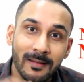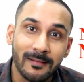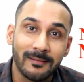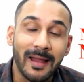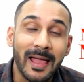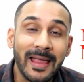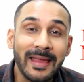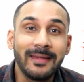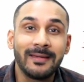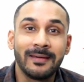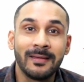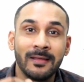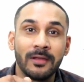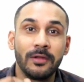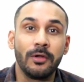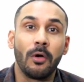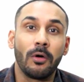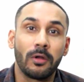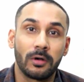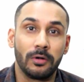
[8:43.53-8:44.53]
write
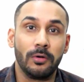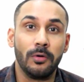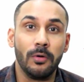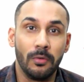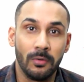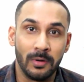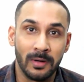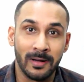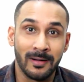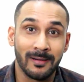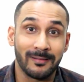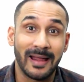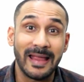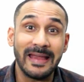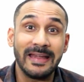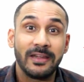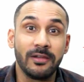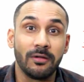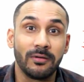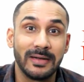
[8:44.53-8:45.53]
your goal,
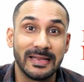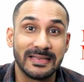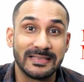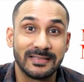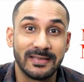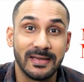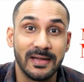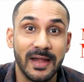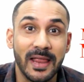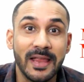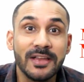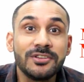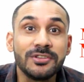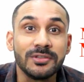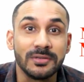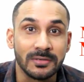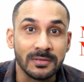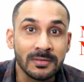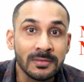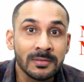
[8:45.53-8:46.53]
write your
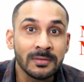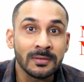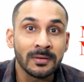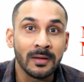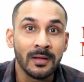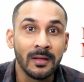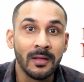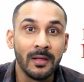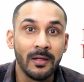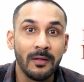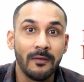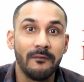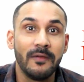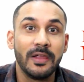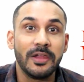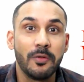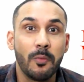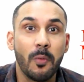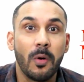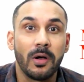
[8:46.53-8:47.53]
destination,
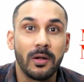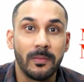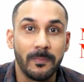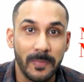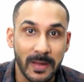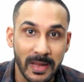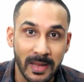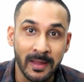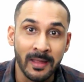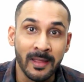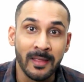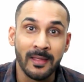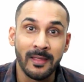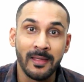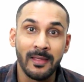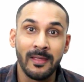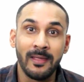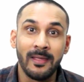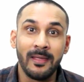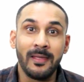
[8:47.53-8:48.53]
where you want to be,
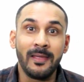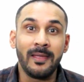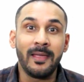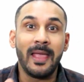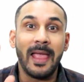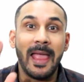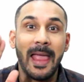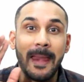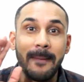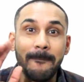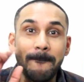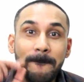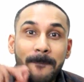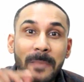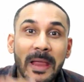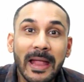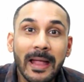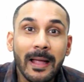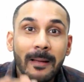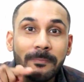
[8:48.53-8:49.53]
and
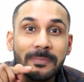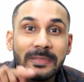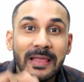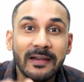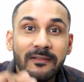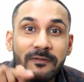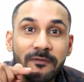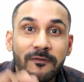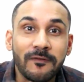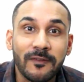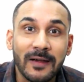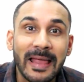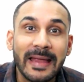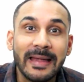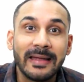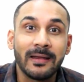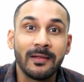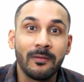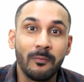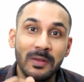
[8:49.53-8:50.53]
pick up that
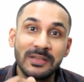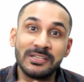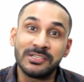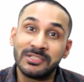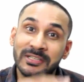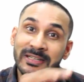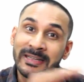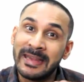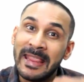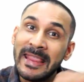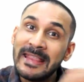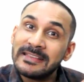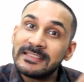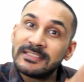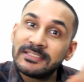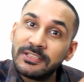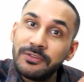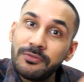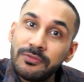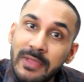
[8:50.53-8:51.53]
flight which
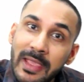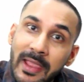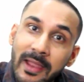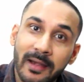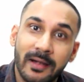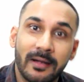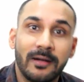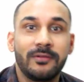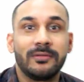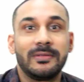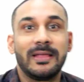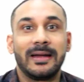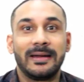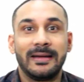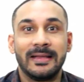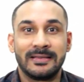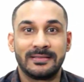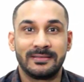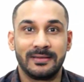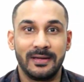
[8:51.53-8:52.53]
takes you there to that
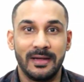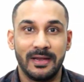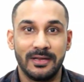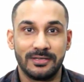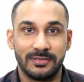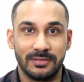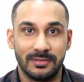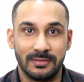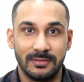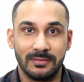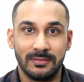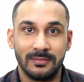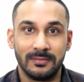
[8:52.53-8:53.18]
destination.